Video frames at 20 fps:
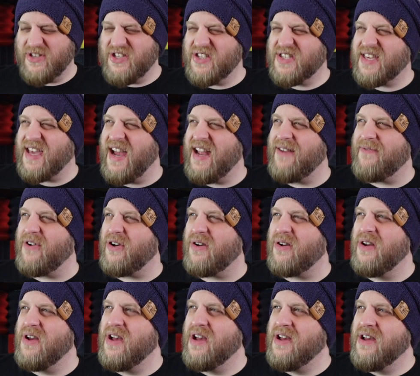just kind of a
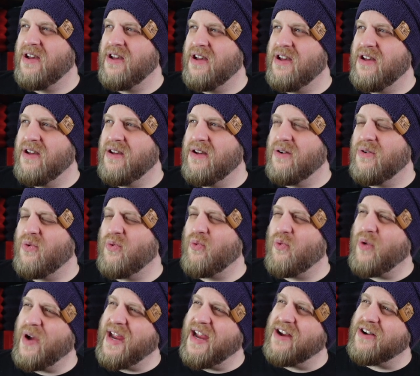
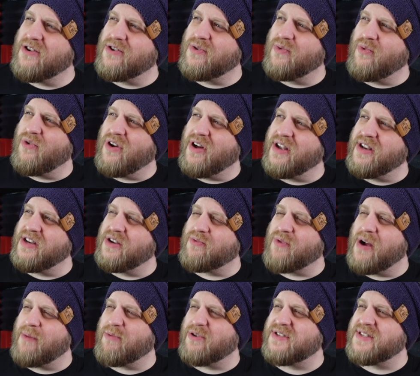weird one to
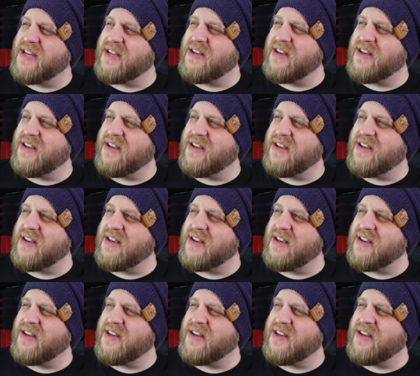represent